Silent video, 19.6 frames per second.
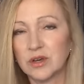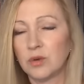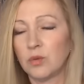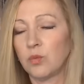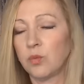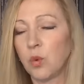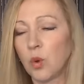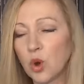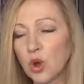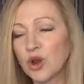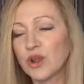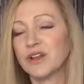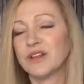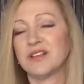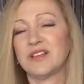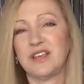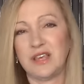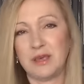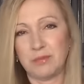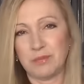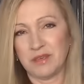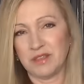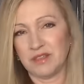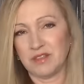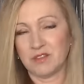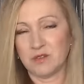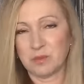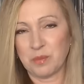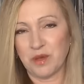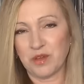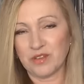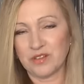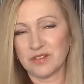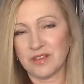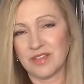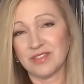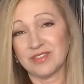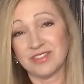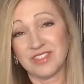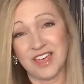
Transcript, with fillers: warrant keeping this box set?